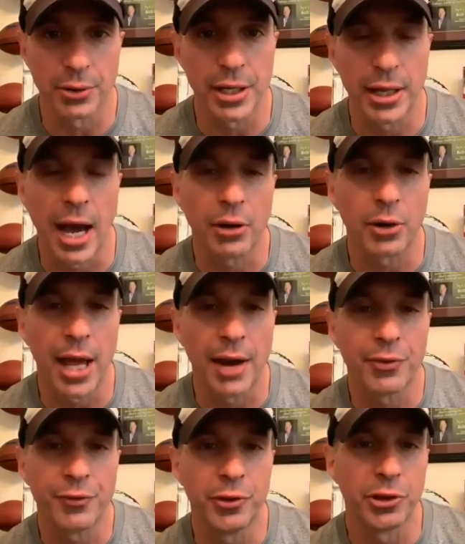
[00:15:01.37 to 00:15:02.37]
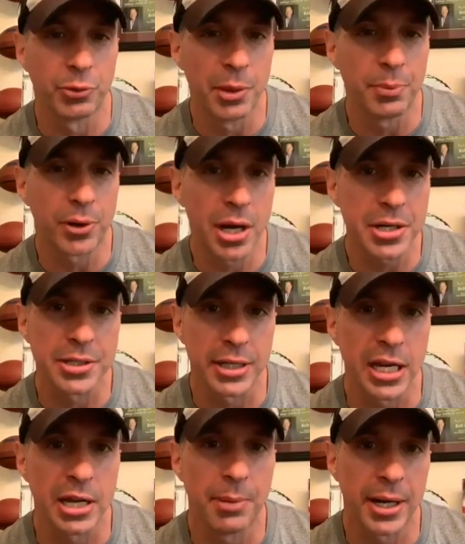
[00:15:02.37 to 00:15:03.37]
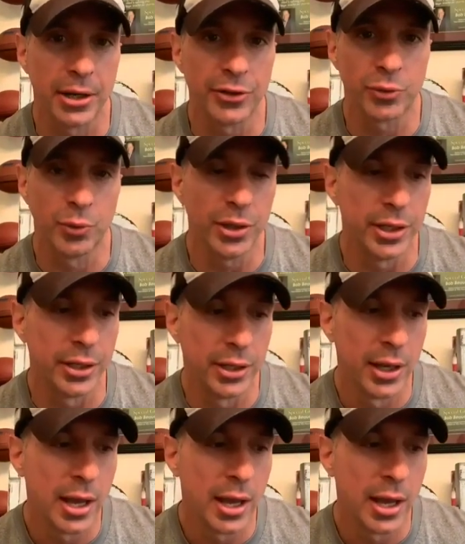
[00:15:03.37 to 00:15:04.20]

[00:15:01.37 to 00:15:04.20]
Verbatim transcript: don't get, I don't ever feel the repercussions that anybody else would.